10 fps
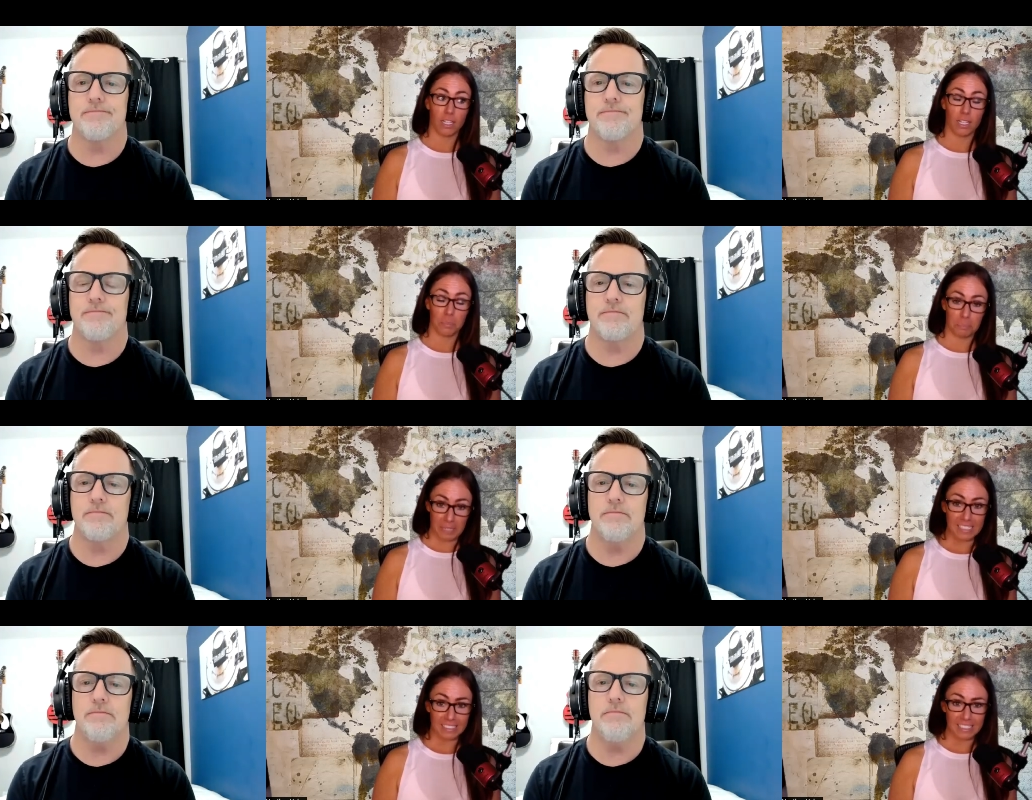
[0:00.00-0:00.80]
Speaker 1: in
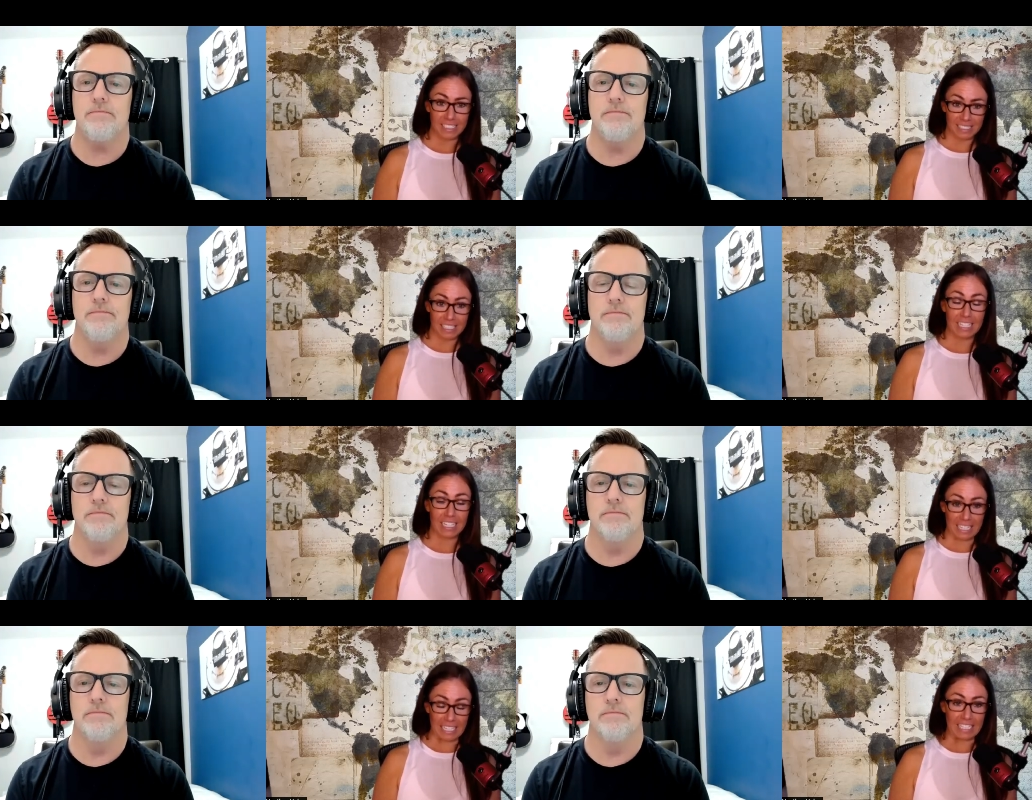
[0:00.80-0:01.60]
business,
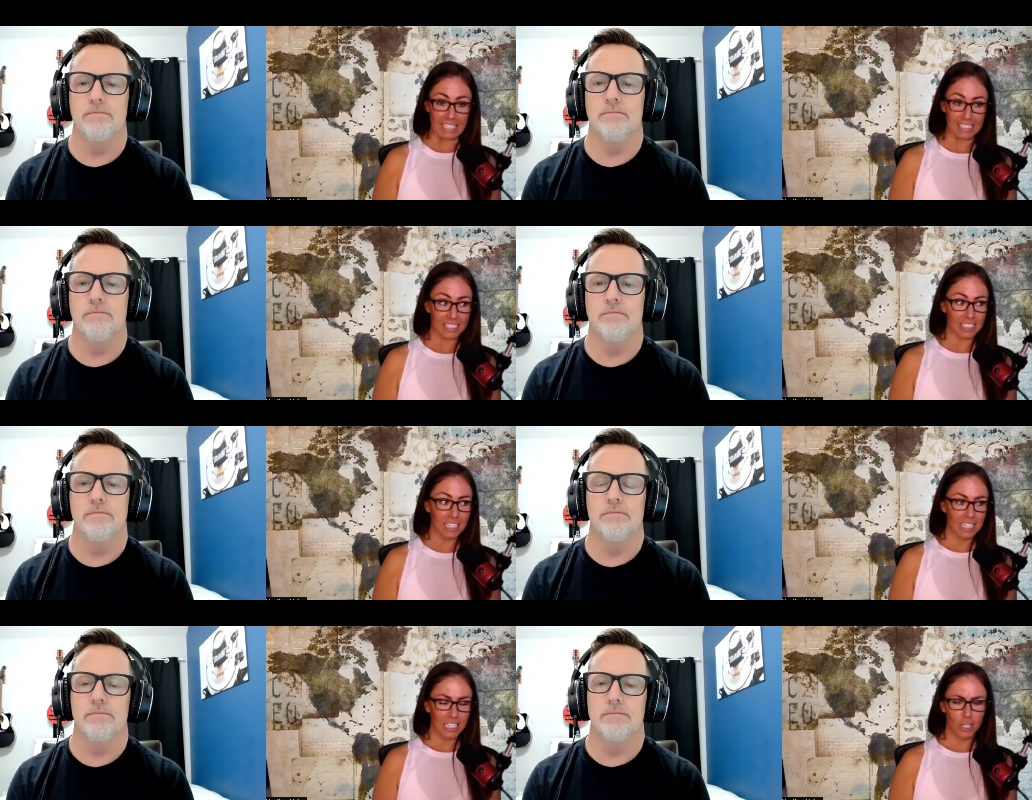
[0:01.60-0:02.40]
it is,
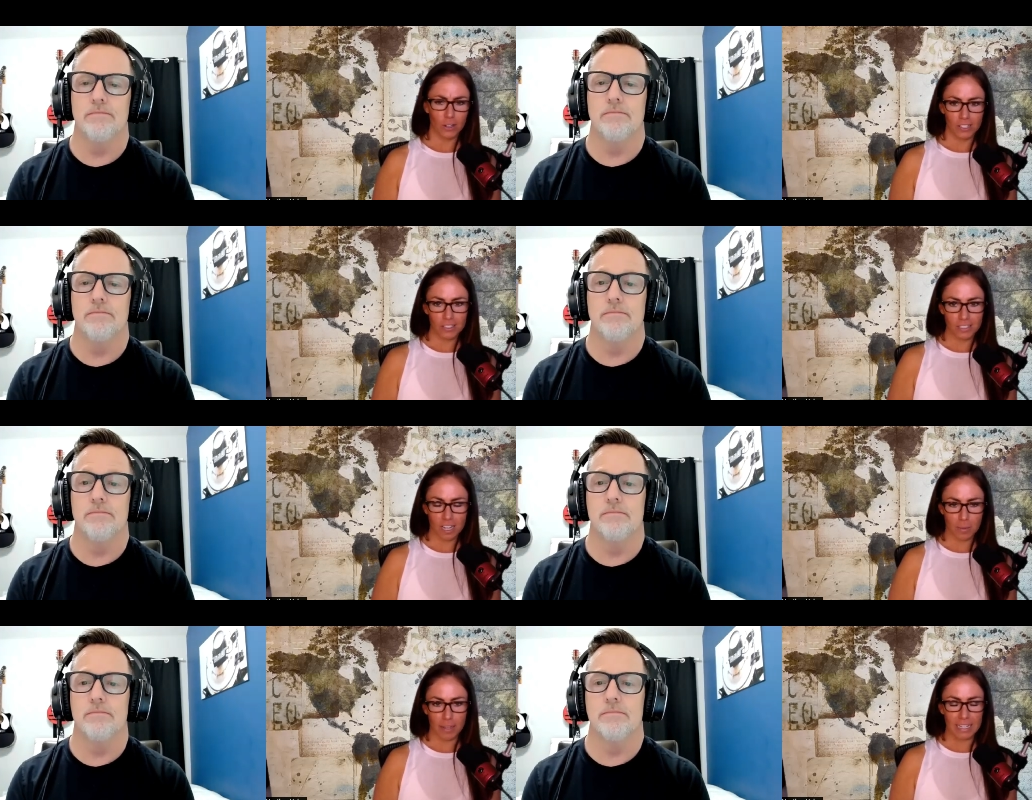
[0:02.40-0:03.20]
you know, I used to
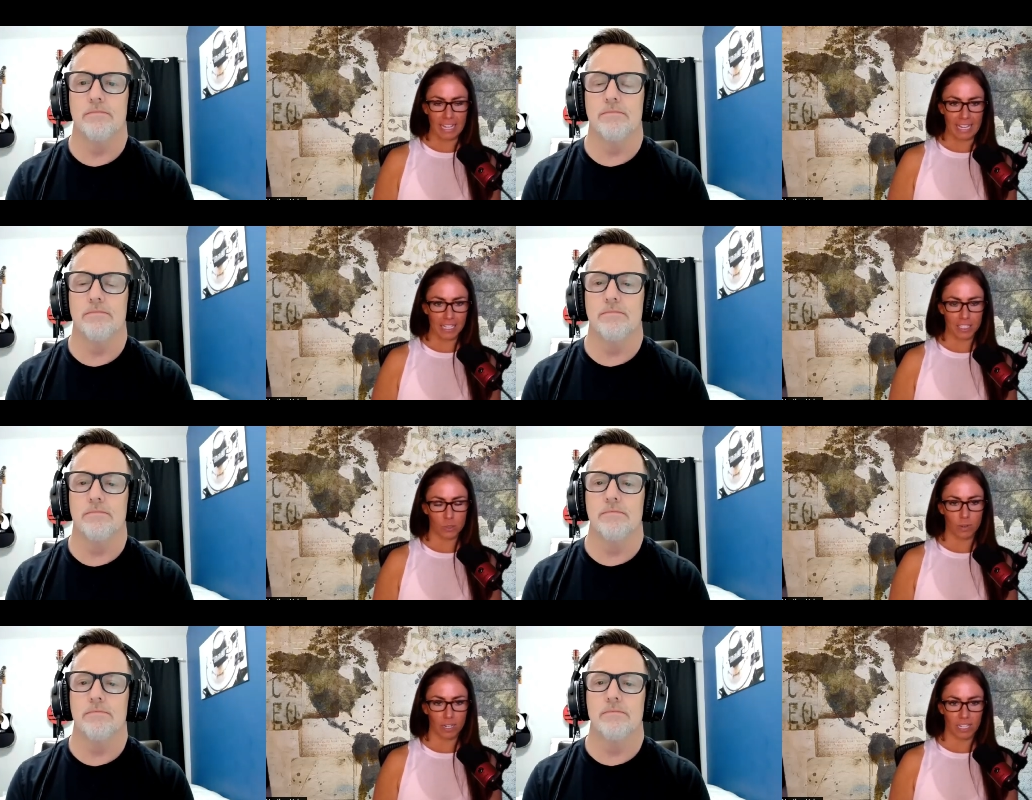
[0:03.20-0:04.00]
talk about eighty
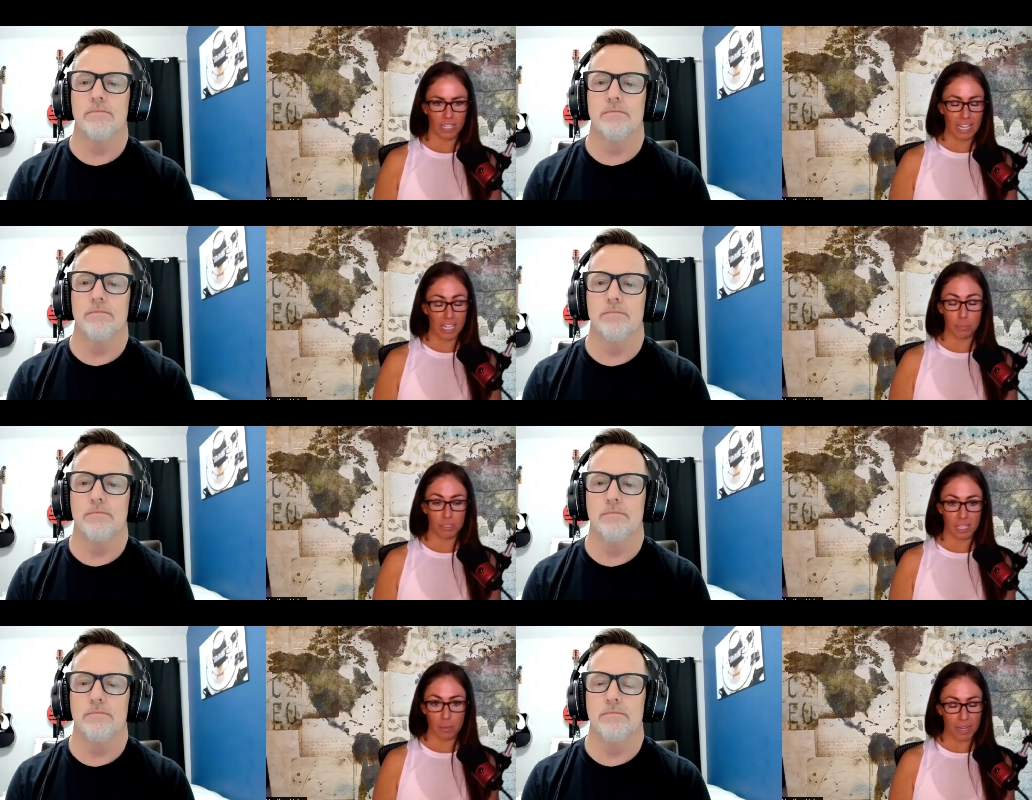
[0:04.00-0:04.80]
twenty, eighty
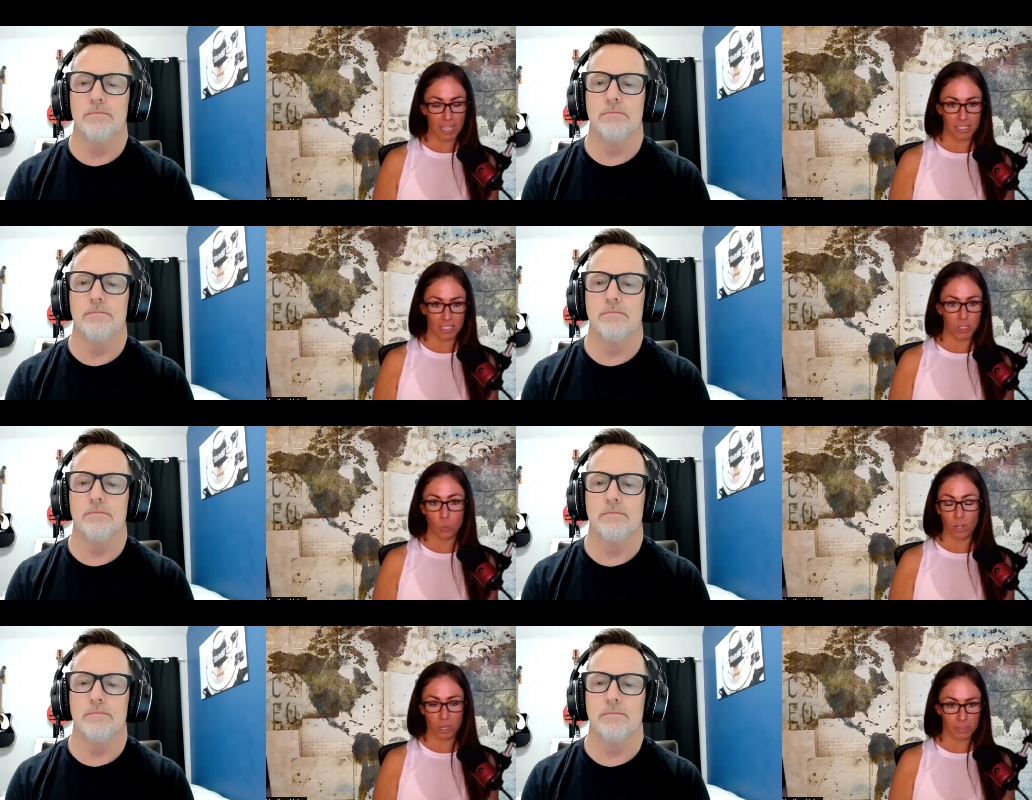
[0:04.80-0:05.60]
percent mindset,
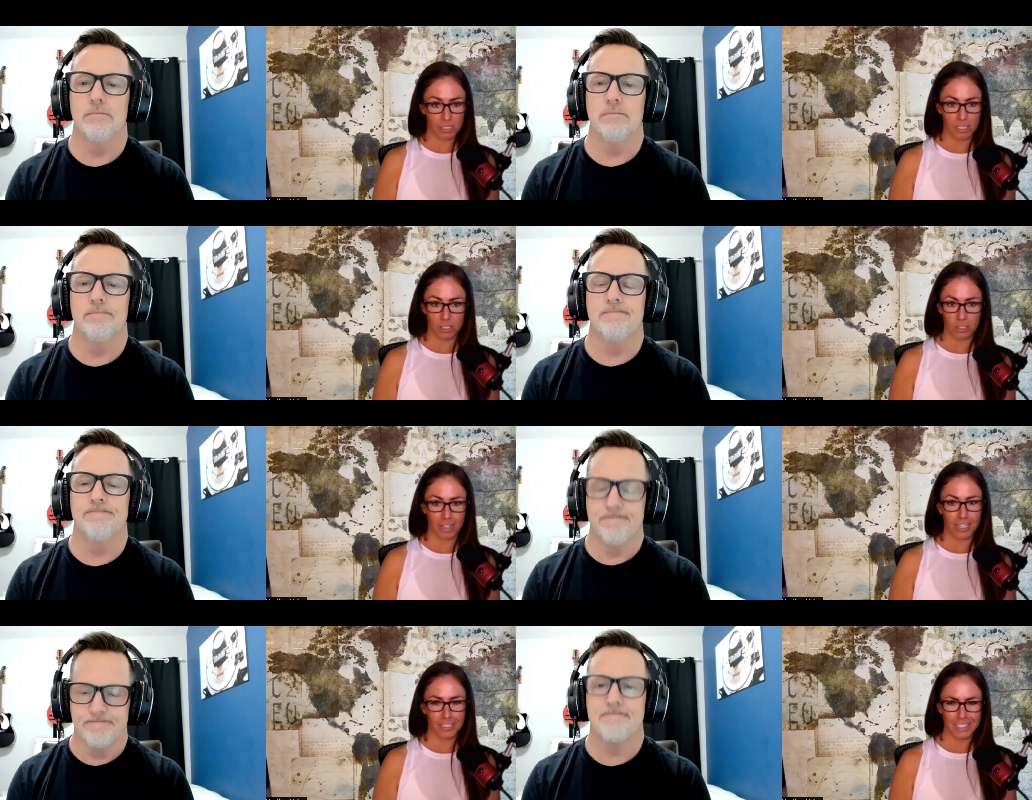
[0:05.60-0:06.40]
twenty percent
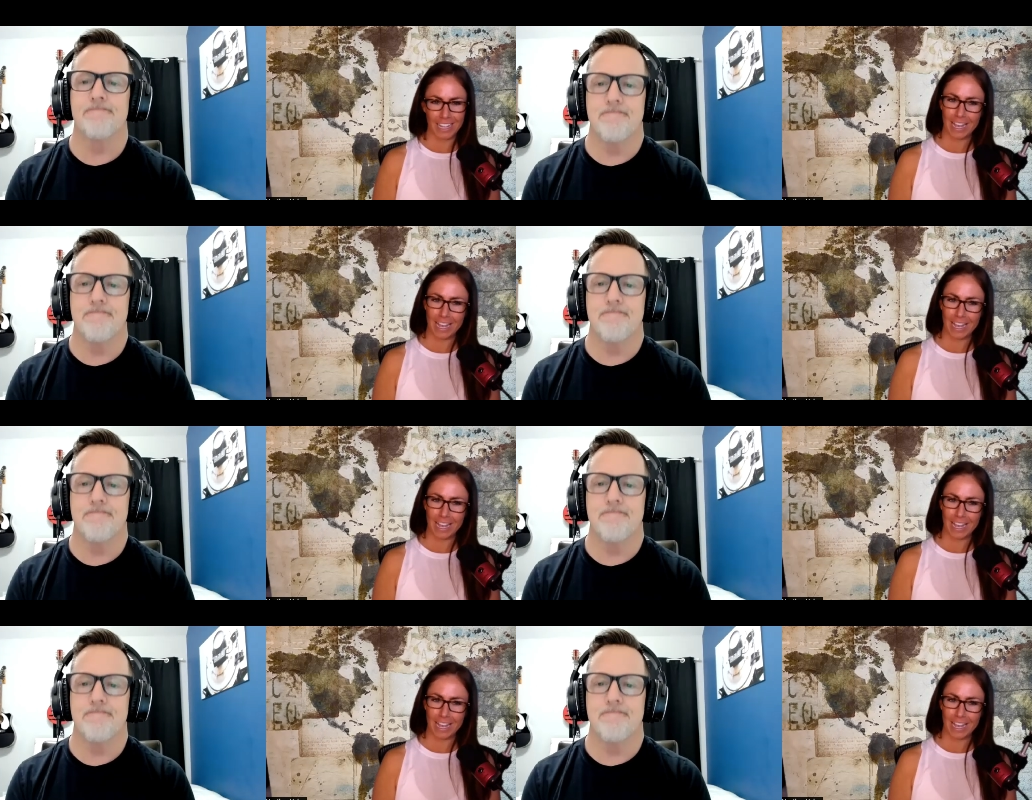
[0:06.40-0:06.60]
strategy.